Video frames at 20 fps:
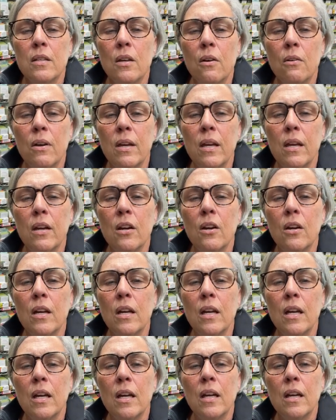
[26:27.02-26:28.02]
So here
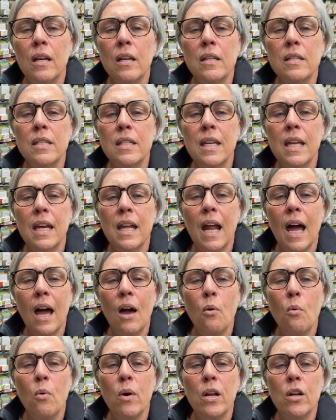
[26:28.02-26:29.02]
is Can
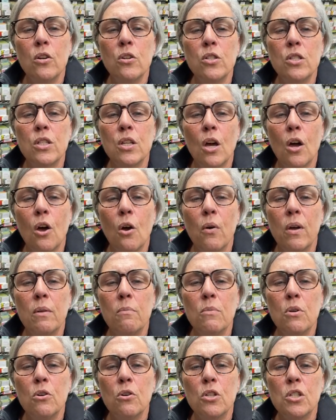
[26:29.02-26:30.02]
I winter sow
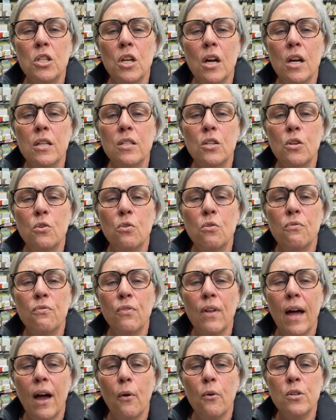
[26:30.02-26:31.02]
in milk jugs cool
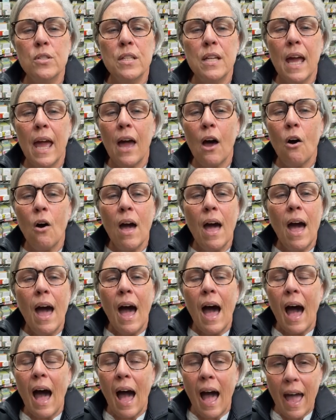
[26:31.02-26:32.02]
flowers now?
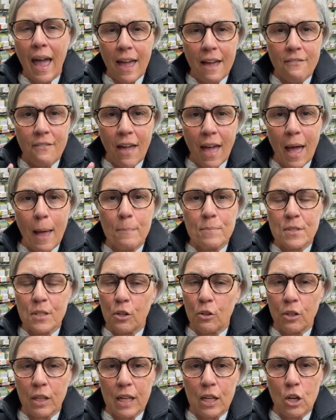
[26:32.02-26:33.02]
I have
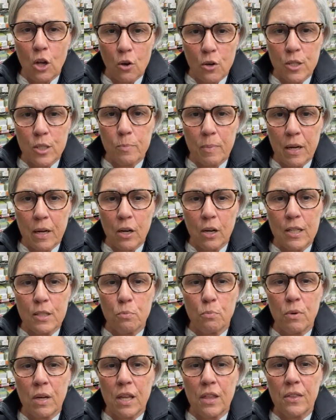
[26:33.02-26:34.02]
absolutely no
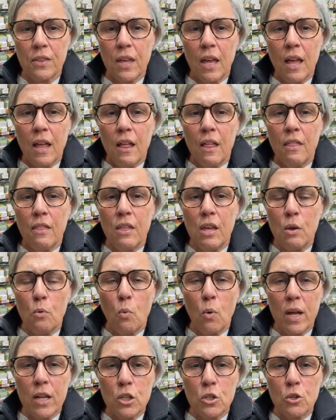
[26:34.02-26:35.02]
experience with
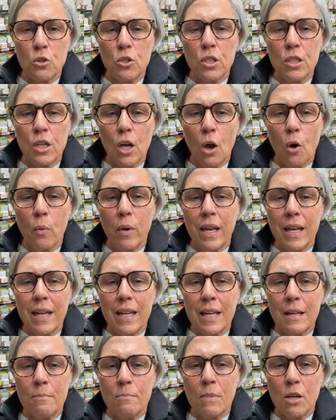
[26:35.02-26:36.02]
the winter
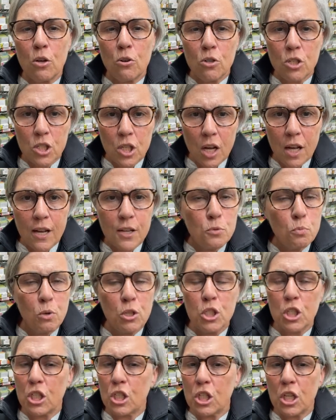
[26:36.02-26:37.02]
sowing in milk jugs,
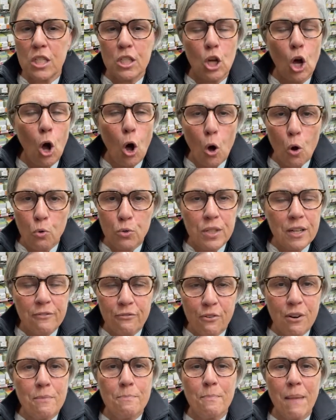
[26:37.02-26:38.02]
which is just a whole
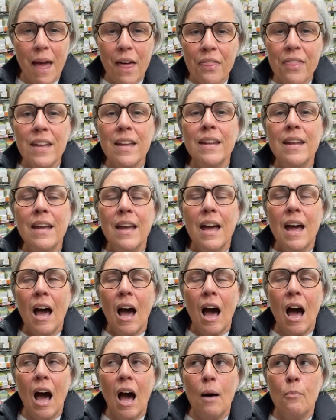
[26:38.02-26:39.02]
different method.
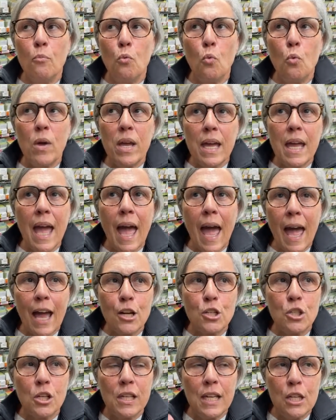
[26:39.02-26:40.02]
Um, we
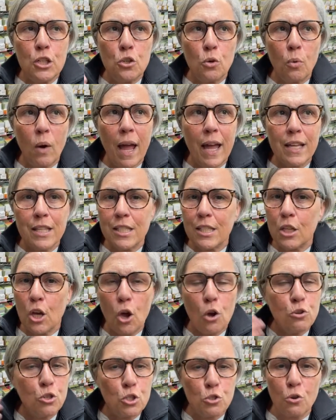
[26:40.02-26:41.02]
actually direct
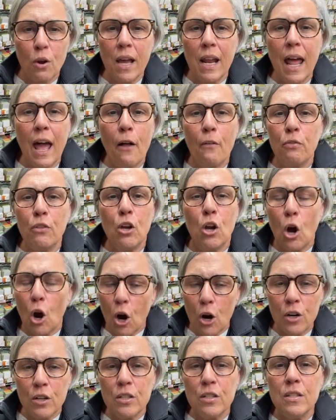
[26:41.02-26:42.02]
sow straight out in the
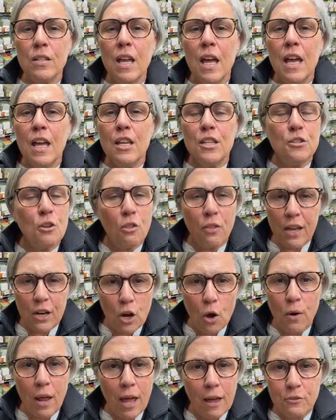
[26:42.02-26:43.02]
garden, so
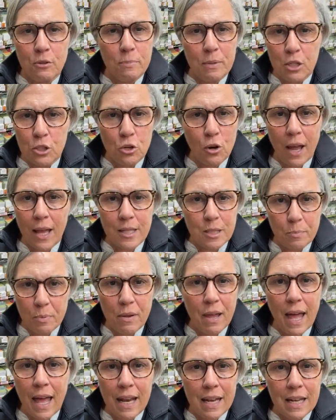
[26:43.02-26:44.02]
they don't have to be
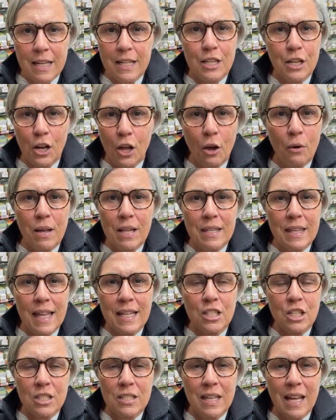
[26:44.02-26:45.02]
transplanted. You know, it,
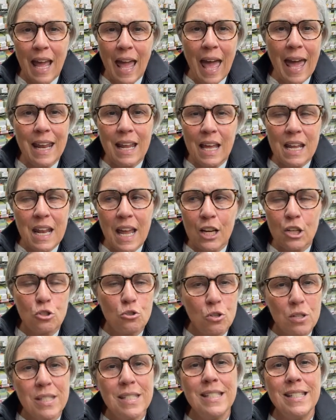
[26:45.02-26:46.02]
that's just an add an
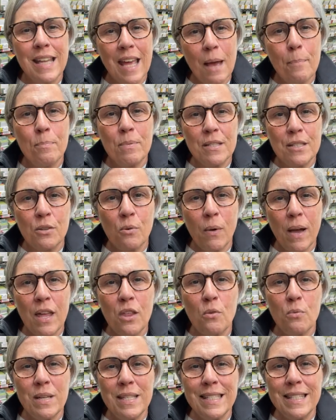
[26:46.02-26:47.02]
extra step is the
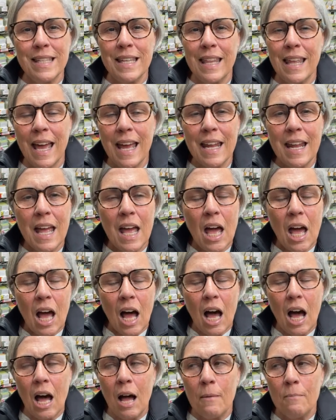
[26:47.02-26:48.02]
way that we see that.
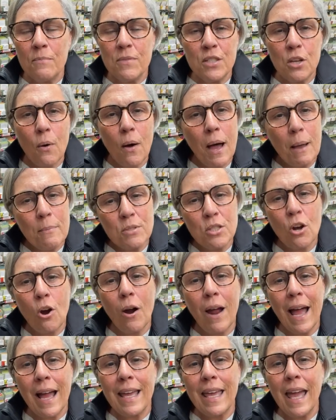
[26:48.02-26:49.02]
Um, so I'm
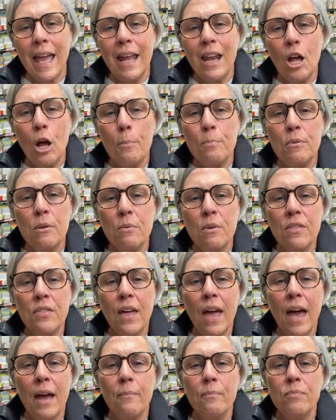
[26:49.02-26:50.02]
sorry, I can't help you
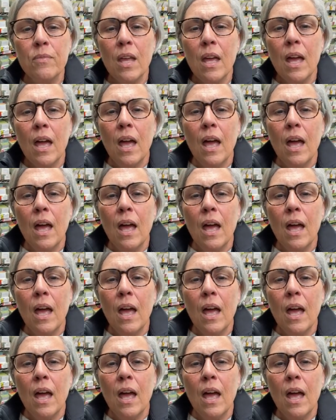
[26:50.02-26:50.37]
with that.